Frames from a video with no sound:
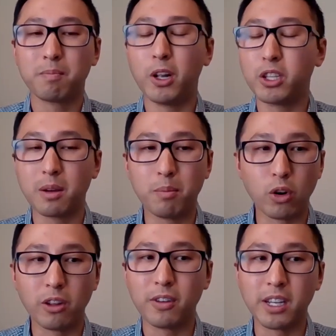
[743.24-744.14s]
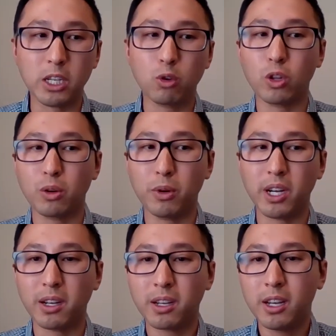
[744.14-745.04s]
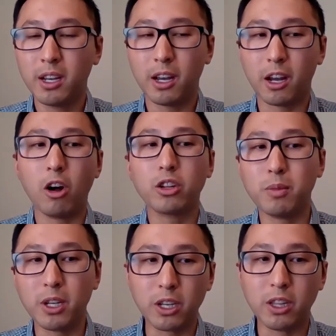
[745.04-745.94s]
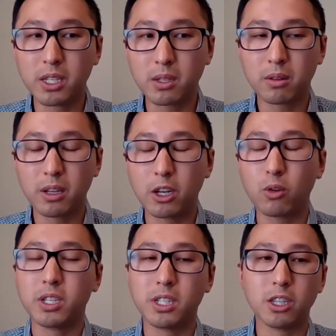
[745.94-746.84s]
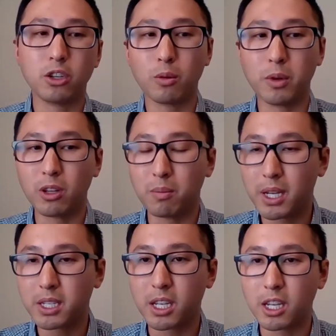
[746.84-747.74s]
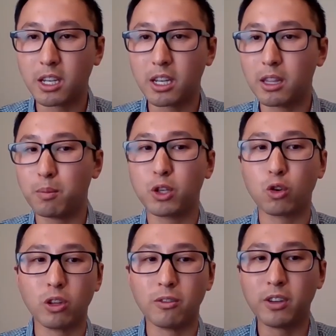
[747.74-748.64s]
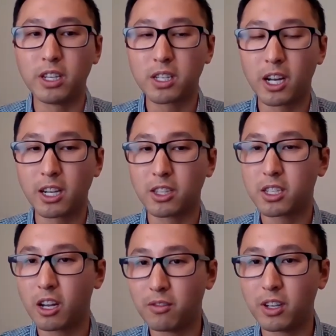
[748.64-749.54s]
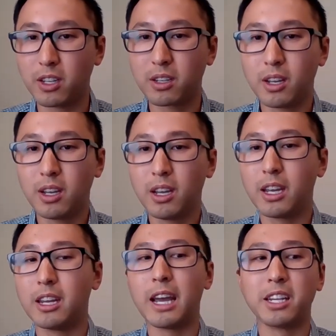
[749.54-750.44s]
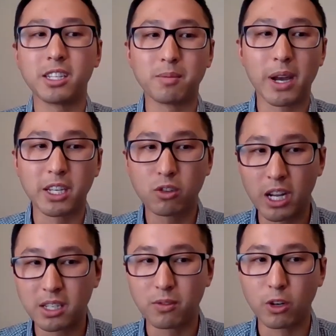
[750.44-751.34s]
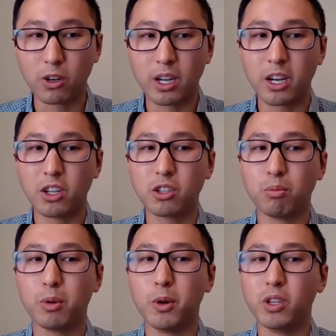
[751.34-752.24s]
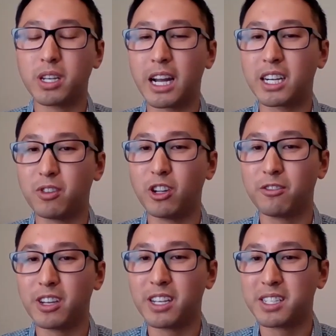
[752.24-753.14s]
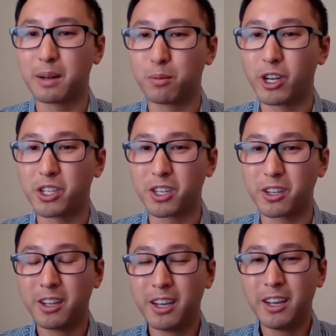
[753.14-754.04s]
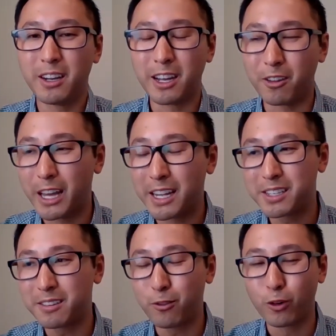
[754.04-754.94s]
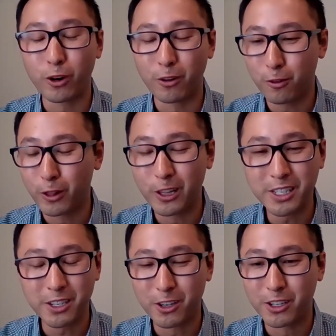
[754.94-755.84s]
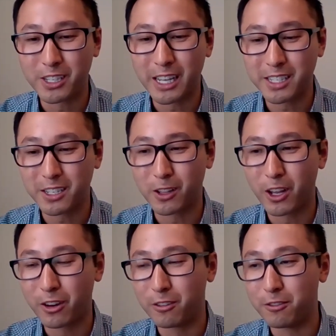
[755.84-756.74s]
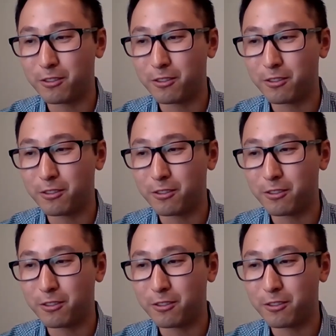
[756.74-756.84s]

multi-component phase equilibria. Ultimately, this increases the turbulent mixing in the petroleum feedstock and solvent, enhances mass transfer, and also promotes asphalt phase separation. Now, that's for the listeners, that's a lot of